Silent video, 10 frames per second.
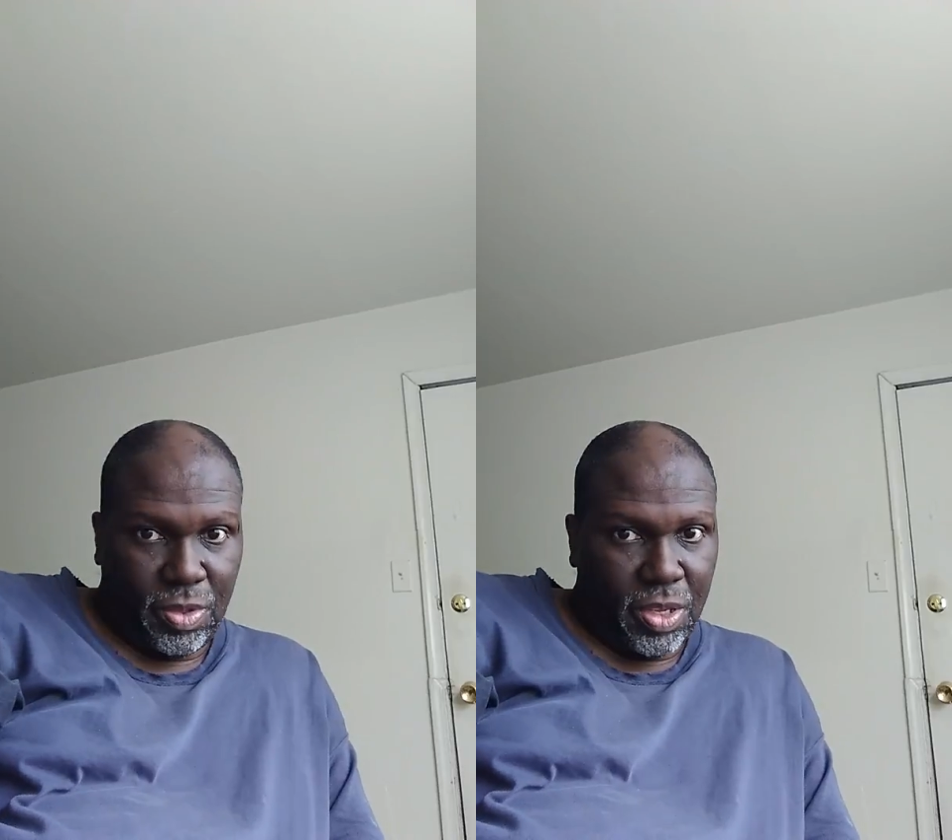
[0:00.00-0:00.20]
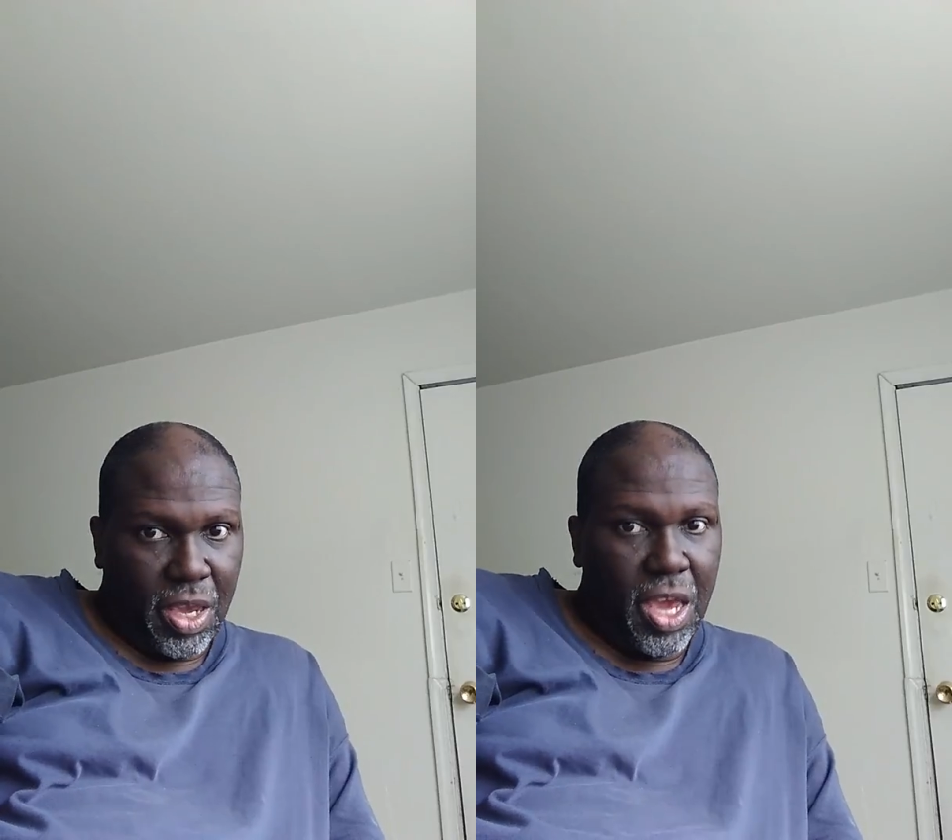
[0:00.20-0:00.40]

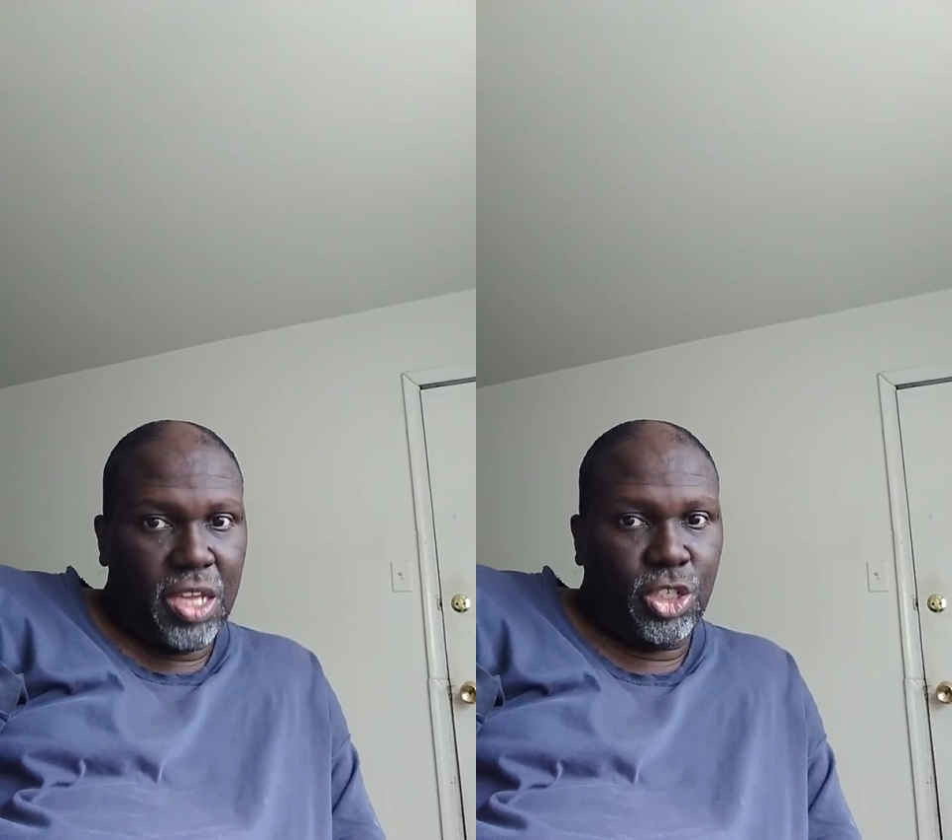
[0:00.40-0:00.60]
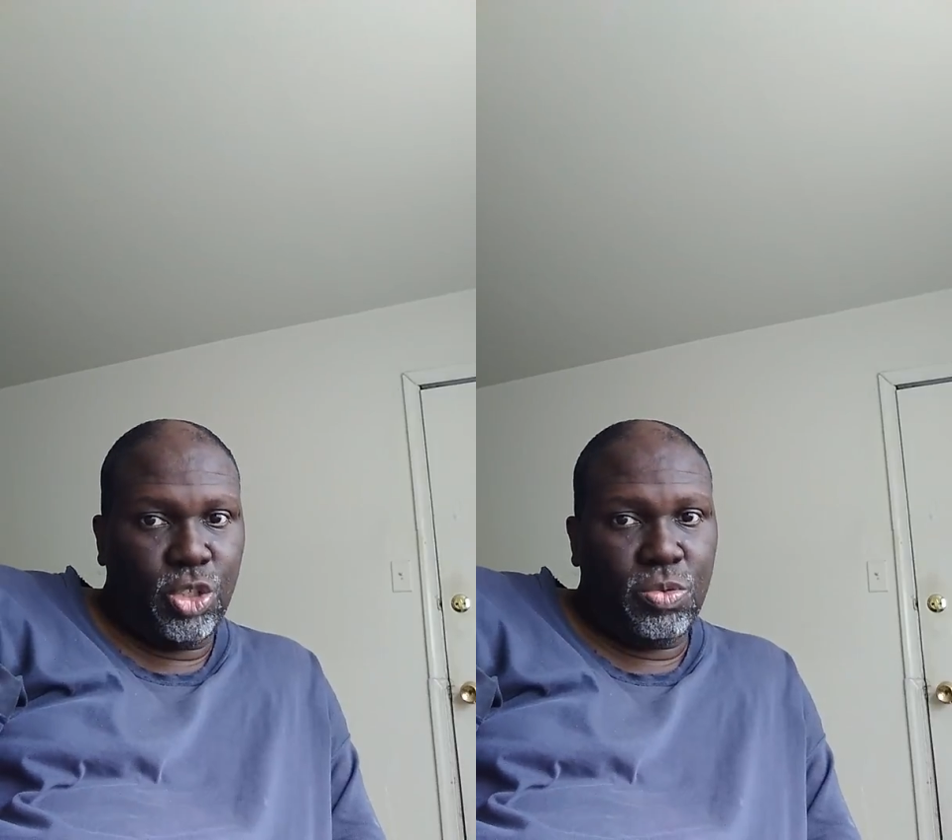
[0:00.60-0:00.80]
a
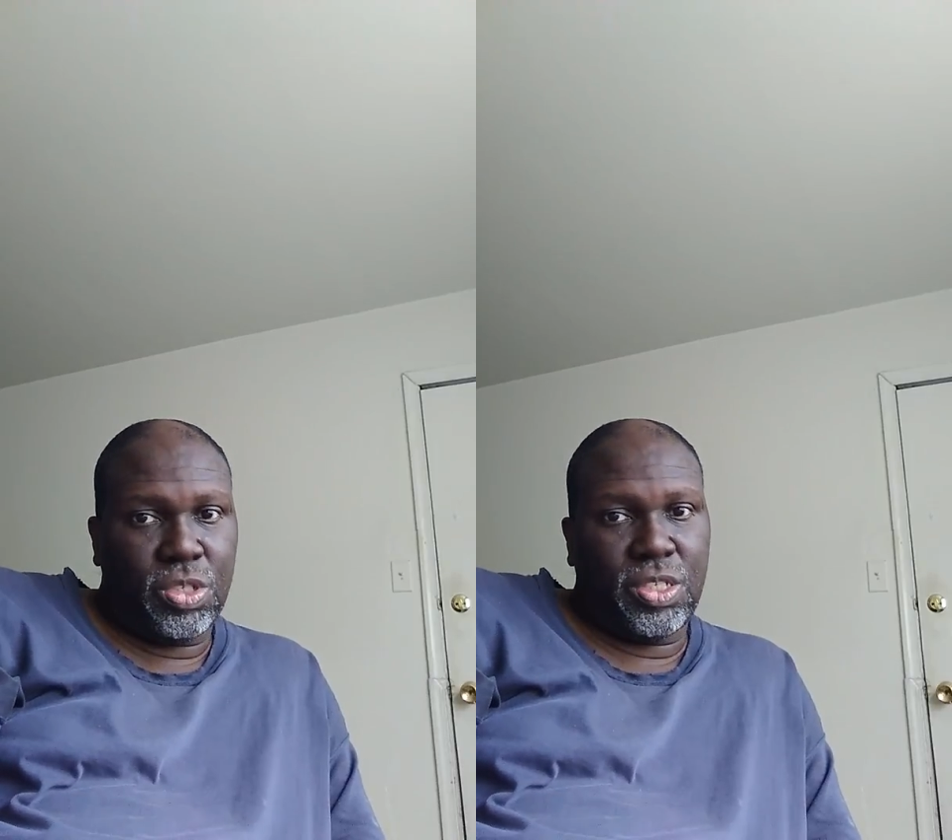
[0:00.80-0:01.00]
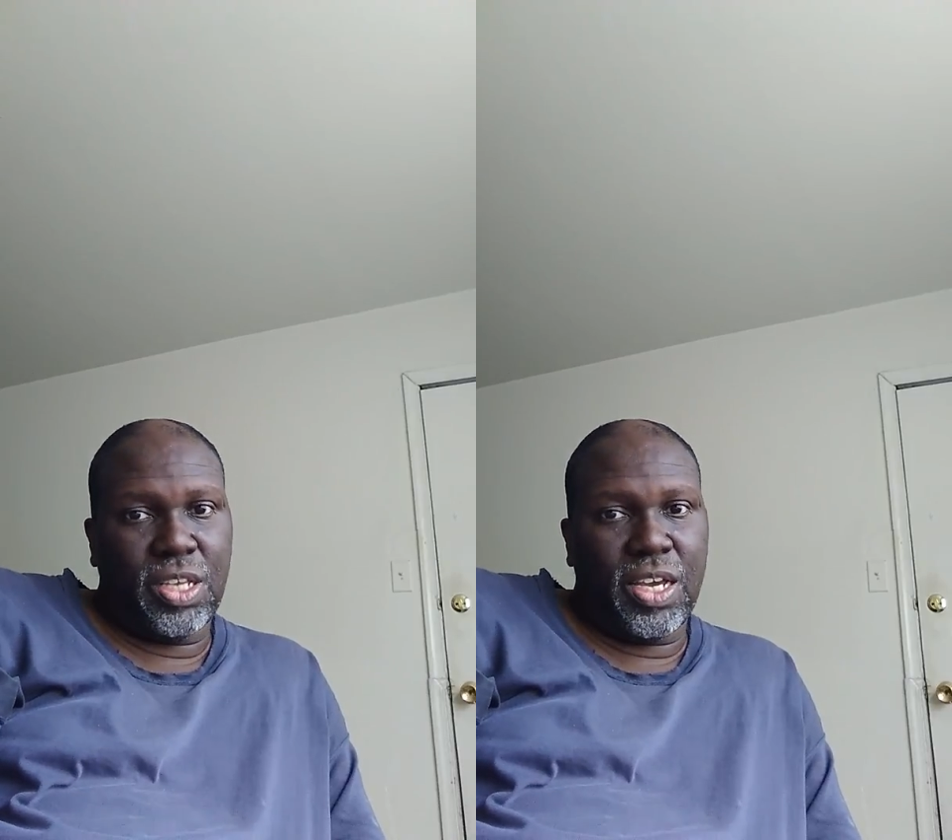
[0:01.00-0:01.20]
juice
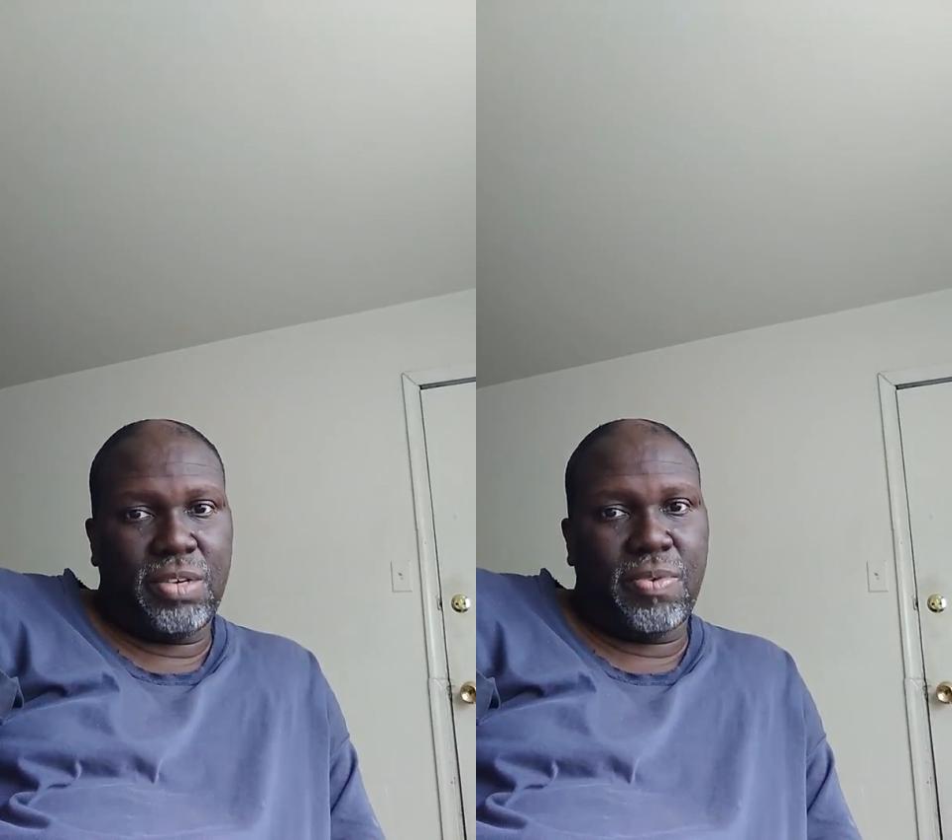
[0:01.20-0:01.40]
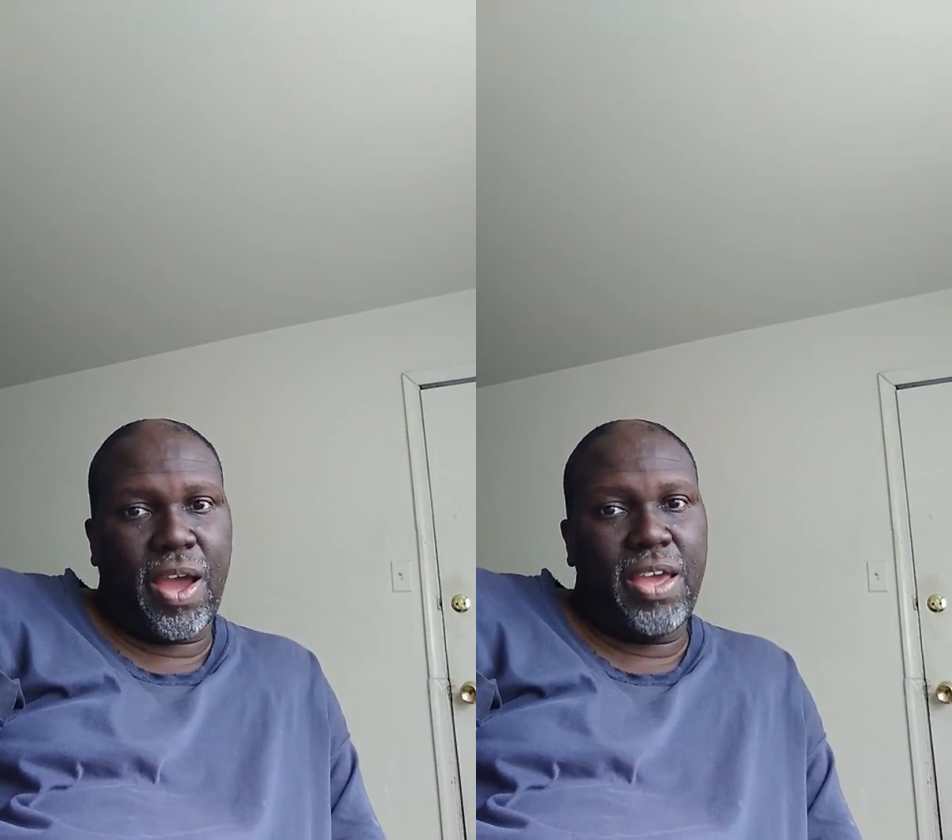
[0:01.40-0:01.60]
son,
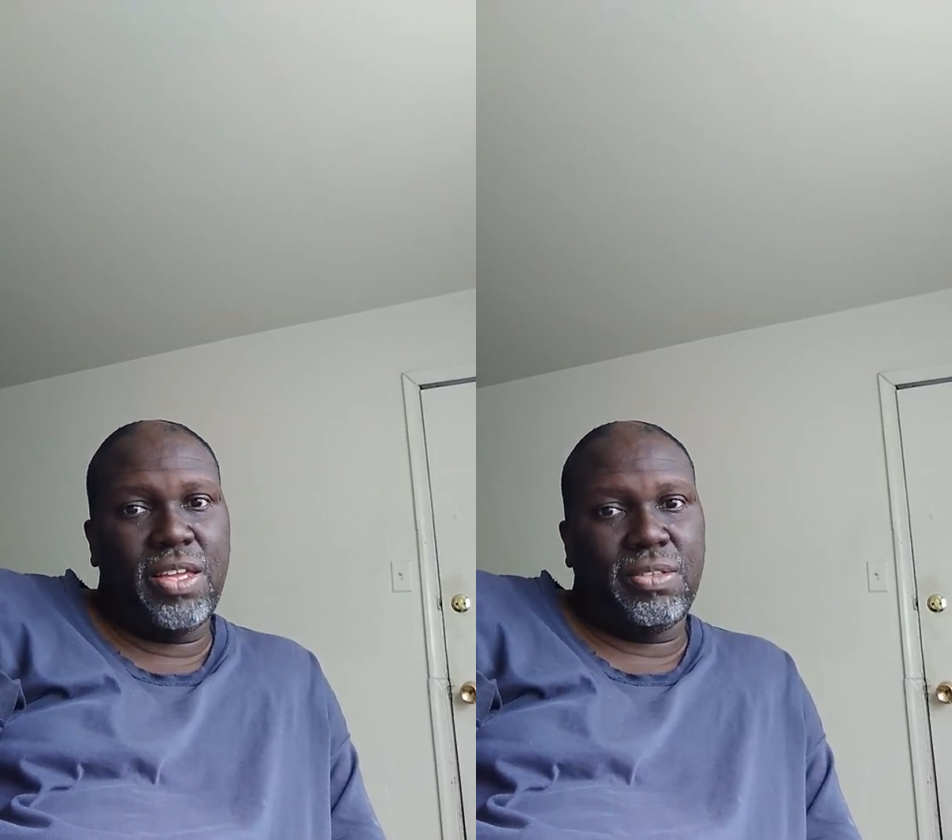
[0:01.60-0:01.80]
right?